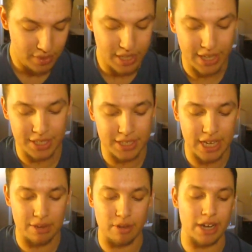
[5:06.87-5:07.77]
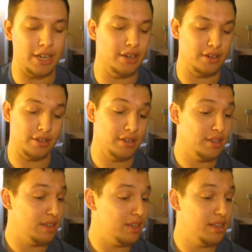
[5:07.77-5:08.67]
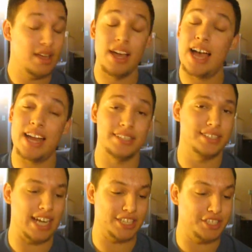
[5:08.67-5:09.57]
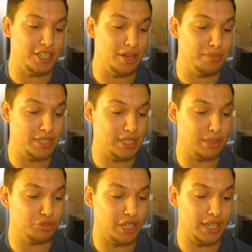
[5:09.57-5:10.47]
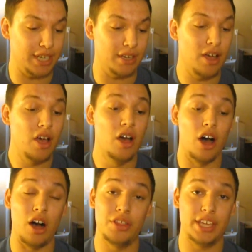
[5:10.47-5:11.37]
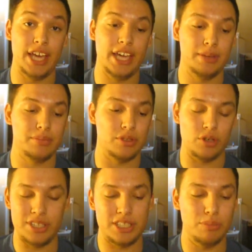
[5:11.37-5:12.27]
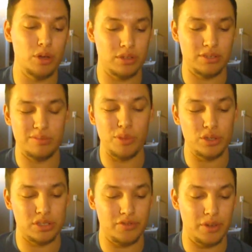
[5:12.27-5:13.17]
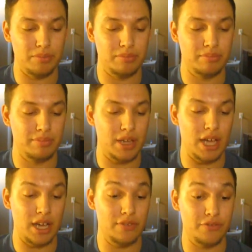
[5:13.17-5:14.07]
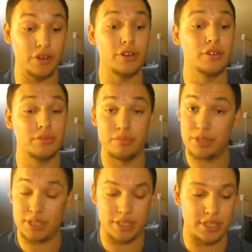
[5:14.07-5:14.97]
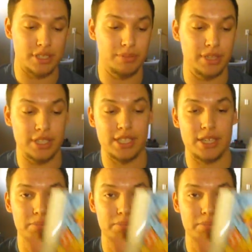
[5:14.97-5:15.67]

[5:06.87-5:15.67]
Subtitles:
And this game right here, how to snatch it up, since I'm trying to get all the games, or at least most of them, for the system in the